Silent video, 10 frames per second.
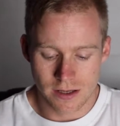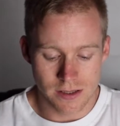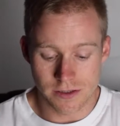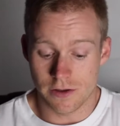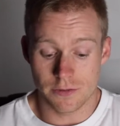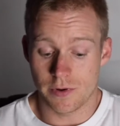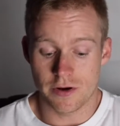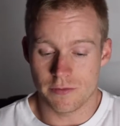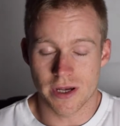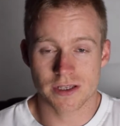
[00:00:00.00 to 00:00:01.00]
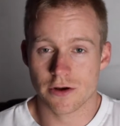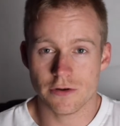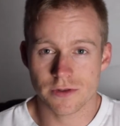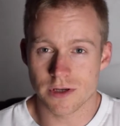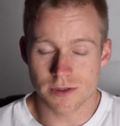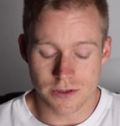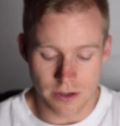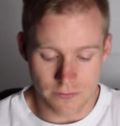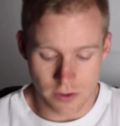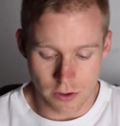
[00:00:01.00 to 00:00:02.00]
There's only 300 mg total, so it's not
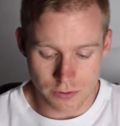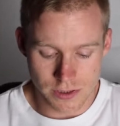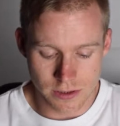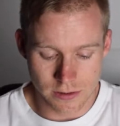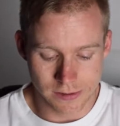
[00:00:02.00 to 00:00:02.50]
even close.